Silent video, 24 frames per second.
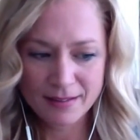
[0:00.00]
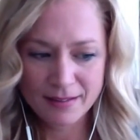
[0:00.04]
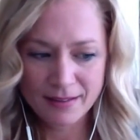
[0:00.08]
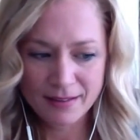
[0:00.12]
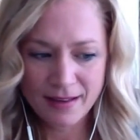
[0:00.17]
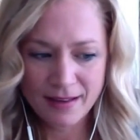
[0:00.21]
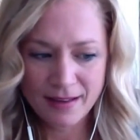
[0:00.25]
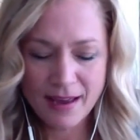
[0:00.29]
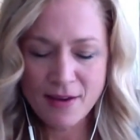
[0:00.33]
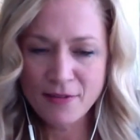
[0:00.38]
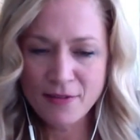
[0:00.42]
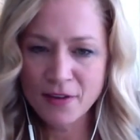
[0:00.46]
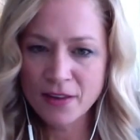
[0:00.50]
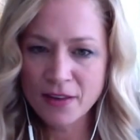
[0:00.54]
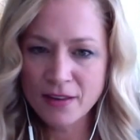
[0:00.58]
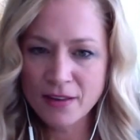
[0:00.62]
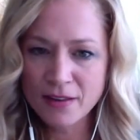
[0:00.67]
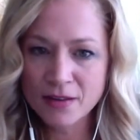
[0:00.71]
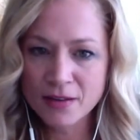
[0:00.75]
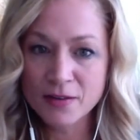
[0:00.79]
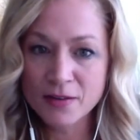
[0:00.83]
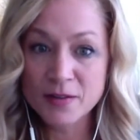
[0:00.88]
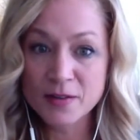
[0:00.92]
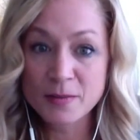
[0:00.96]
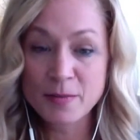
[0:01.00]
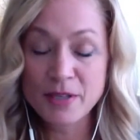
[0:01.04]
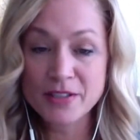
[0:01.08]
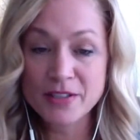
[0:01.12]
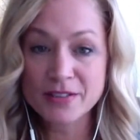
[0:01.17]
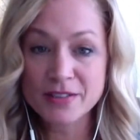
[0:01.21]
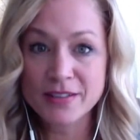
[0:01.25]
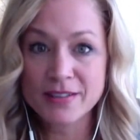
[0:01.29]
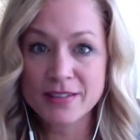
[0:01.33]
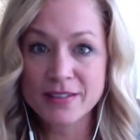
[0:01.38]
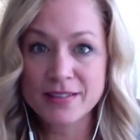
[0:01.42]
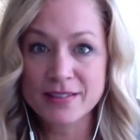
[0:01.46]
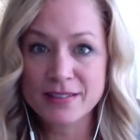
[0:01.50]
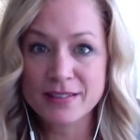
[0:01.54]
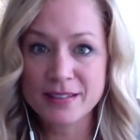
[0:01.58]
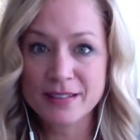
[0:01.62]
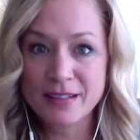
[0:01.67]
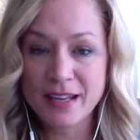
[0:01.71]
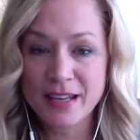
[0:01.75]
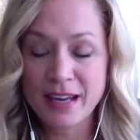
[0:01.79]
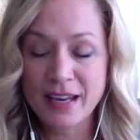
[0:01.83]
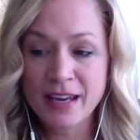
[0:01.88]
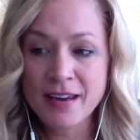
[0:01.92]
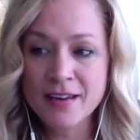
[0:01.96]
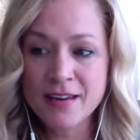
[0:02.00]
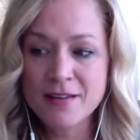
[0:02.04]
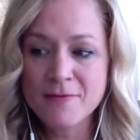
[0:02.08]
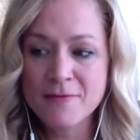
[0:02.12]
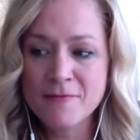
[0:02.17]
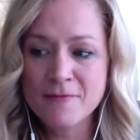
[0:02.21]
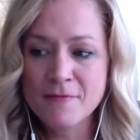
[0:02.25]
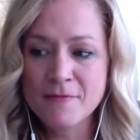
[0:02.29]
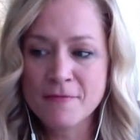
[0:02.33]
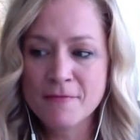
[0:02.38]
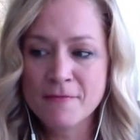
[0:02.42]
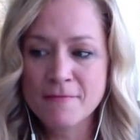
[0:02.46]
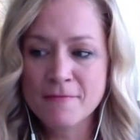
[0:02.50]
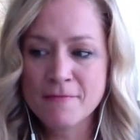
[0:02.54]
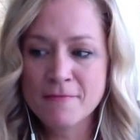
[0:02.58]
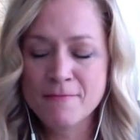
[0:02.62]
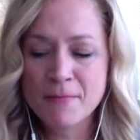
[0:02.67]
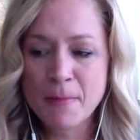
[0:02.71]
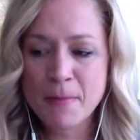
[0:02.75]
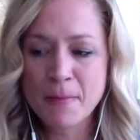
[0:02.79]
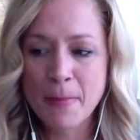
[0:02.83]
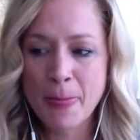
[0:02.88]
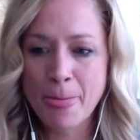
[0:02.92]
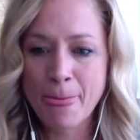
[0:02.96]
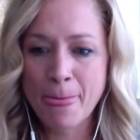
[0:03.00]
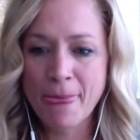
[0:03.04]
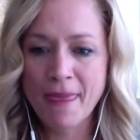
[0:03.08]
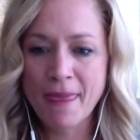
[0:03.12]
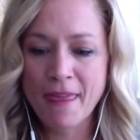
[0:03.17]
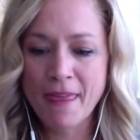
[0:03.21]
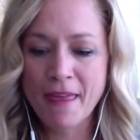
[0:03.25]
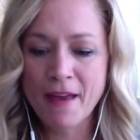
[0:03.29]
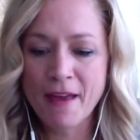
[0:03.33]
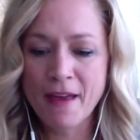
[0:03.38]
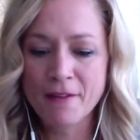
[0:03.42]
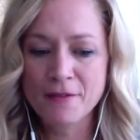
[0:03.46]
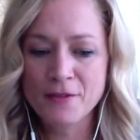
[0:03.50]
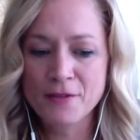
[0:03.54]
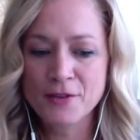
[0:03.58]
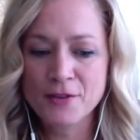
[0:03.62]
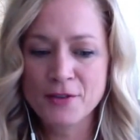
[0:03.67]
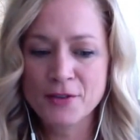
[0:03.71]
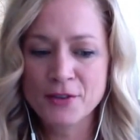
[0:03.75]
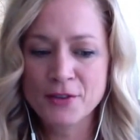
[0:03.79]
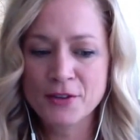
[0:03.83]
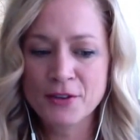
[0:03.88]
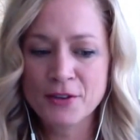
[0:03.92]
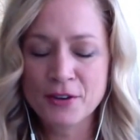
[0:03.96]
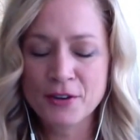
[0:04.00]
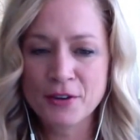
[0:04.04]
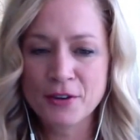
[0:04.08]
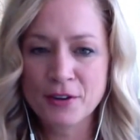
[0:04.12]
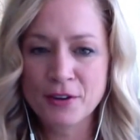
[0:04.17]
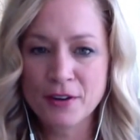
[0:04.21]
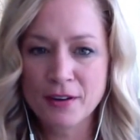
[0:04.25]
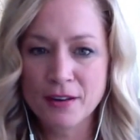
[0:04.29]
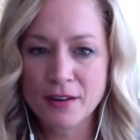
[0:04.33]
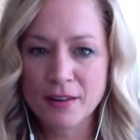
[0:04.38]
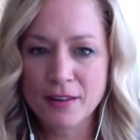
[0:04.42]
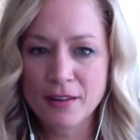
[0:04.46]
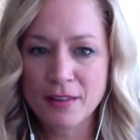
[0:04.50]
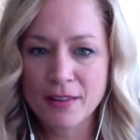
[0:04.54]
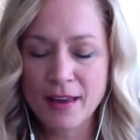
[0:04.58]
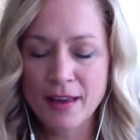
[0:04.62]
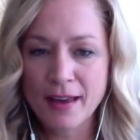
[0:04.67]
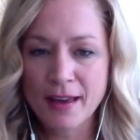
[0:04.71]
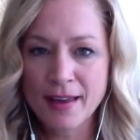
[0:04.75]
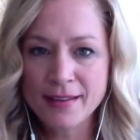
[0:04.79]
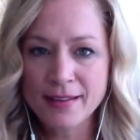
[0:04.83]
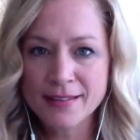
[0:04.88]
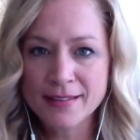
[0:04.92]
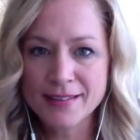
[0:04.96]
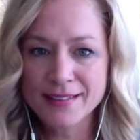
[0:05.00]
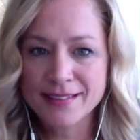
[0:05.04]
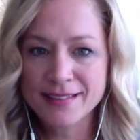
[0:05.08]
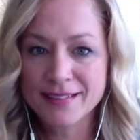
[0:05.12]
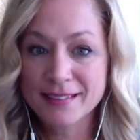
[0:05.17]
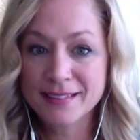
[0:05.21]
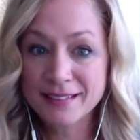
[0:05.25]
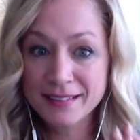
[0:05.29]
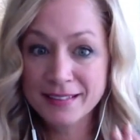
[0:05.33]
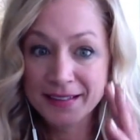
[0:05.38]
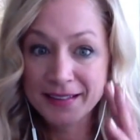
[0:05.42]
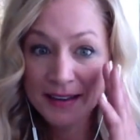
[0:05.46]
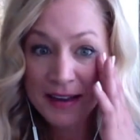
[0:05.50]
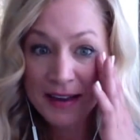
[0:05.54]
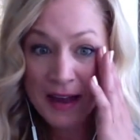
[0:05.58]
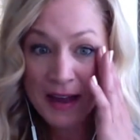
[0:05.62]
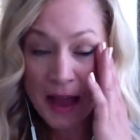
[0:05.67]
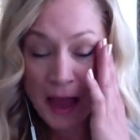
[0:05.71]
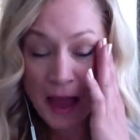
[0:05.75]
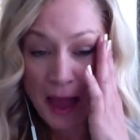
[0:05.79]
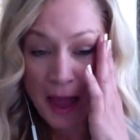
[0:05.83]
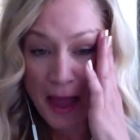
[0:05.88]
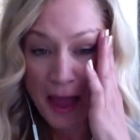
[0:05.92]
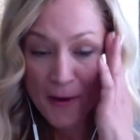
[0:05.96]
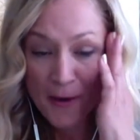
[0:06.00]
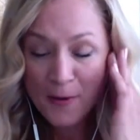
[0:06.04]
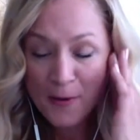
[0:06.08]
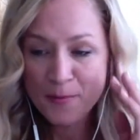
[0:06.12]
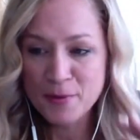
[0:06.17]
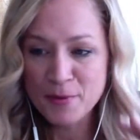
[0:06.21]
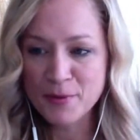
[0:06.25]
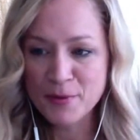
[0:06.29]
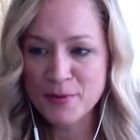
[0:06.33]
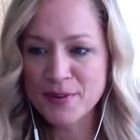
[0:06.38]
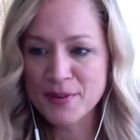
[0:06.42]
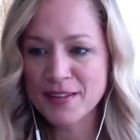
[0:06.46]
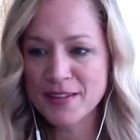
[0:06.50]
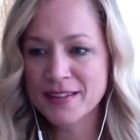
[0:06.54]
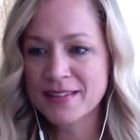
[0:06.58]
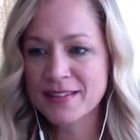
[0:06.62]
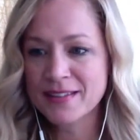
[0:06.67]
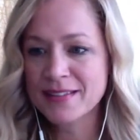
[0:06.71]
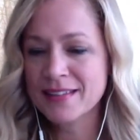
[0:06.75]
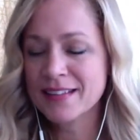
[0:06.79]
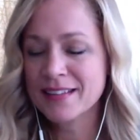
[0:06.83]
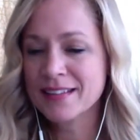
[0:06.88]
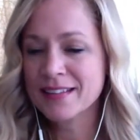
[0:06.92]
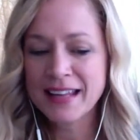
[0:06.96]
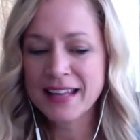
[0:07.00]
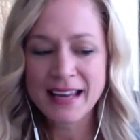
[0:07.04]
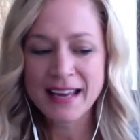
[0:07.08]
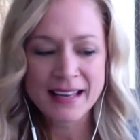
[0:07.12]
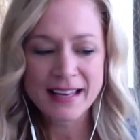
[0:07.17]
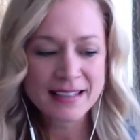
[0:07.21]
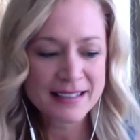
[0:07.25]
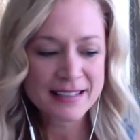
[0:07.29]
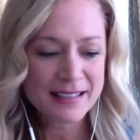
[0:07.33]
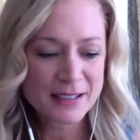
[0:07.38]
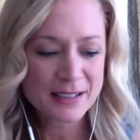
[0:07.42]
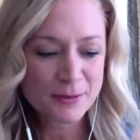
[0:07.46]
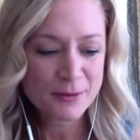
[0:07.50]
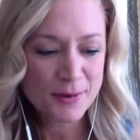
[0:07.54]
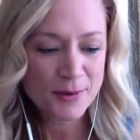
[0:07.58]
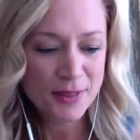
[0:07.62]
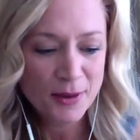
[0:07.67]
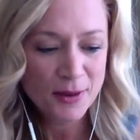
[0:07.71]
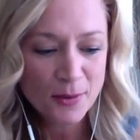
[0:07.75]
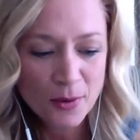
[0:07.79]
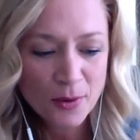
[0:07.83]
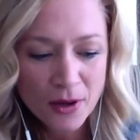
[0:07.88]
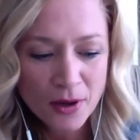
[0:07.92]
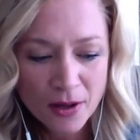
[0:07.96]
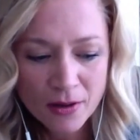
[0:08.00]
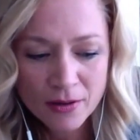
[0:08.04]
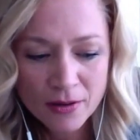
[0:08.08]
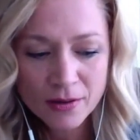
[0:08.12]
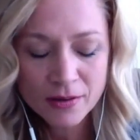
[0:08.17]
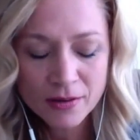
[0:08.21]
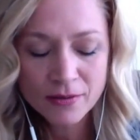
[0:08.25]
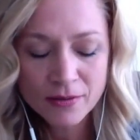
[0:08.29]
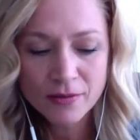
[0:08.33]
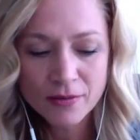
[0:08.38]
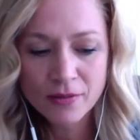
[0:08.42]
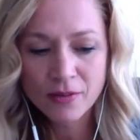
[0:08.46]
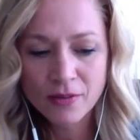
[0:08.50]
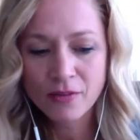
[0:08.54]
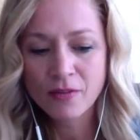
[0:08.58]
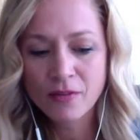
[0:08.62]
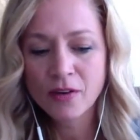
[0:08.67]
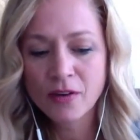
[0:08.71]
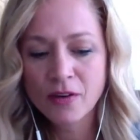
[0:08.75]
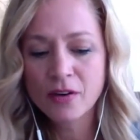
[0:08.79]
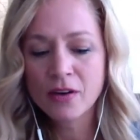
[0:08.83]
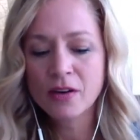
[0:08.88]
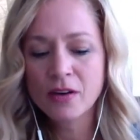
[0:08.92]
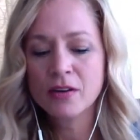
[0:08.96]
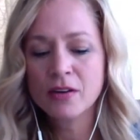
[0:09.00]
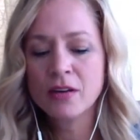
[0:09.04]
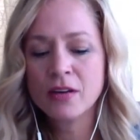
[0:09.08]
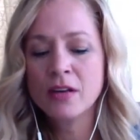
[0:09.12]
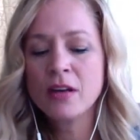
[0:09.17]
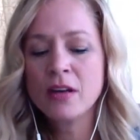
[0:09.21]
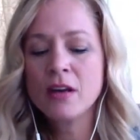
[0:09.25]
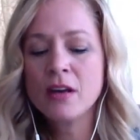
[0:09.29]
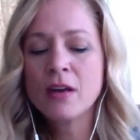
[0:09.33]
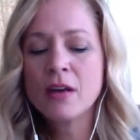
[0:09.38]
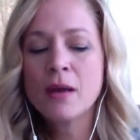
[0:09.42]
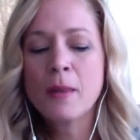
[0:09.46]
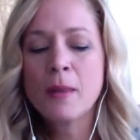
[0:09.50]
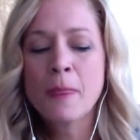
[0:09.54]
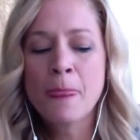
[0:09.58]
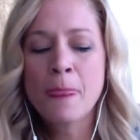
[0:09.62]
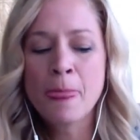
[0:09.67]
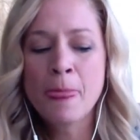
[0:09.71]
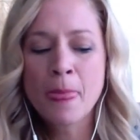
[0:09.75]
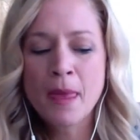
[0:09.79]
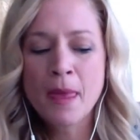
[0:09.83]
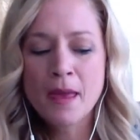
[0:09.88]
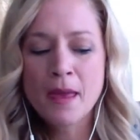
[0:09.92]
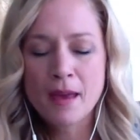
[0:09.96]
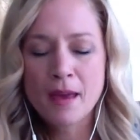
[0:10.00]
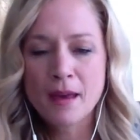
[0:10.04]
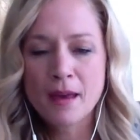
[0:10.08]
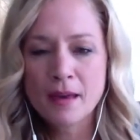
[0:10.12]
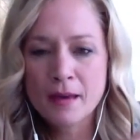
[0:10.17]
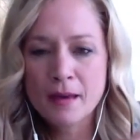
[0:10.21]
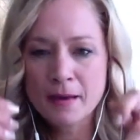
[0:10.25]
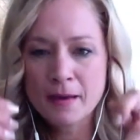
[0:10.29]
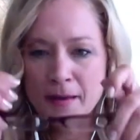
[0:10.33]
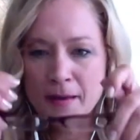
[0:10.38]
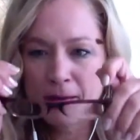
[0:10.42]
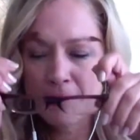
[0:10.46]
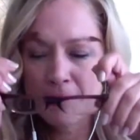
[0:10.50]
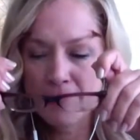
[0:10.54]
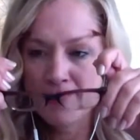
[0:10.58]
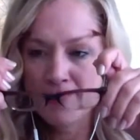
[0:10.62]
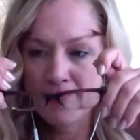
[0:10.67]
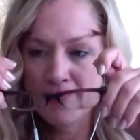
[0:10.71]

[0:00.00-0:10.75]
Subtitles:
I feel a little speechless today after that. I hope it was landing with you all very good. I